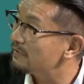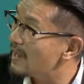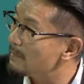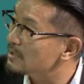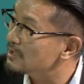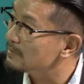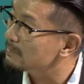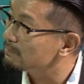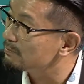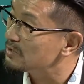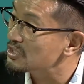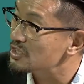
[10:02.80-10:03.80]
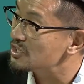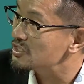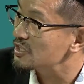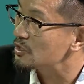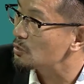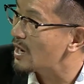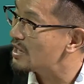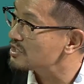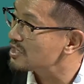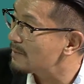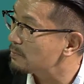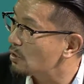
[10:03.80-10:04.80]
family business is a great
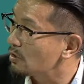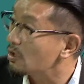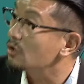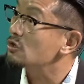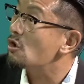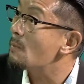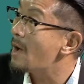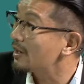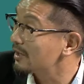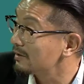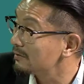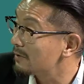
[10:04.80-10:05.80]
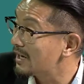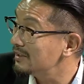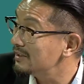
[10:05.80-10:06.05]
example. Conglomerate, right?